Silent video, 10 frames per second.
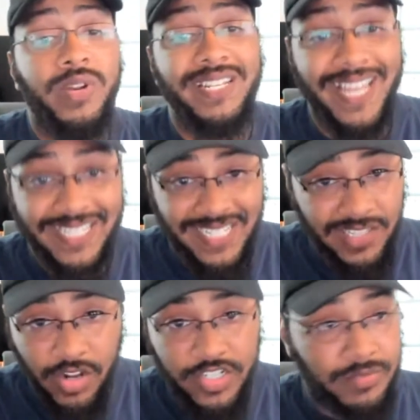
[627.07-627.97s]
has the
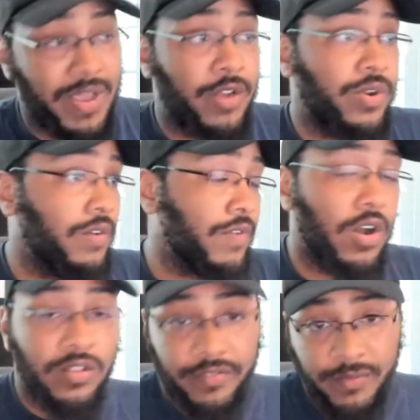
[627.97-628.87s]
largest battery of
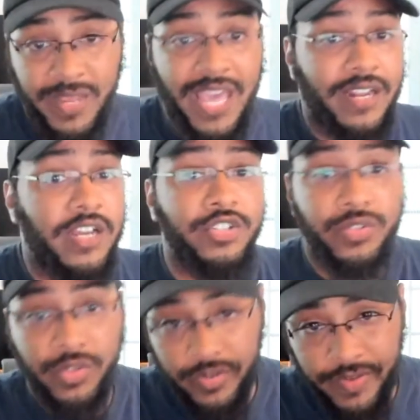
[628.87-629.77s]
all of them at
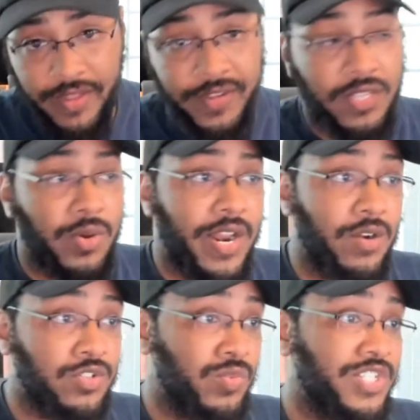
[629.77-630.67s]
135 kilowatt
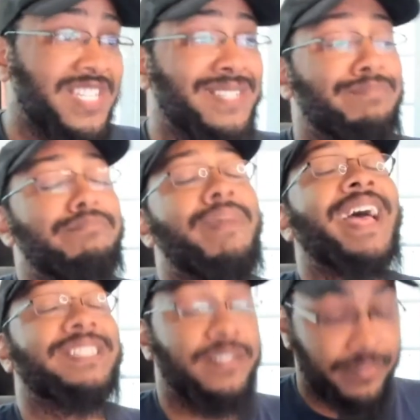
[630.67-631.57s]
hours, which is
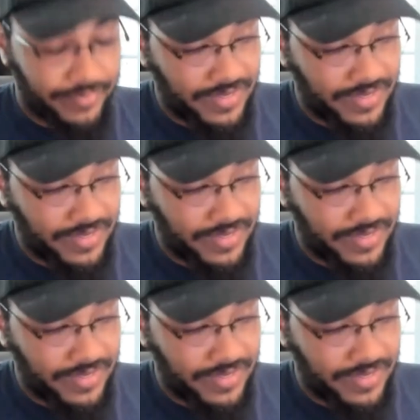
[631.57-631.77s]
massive.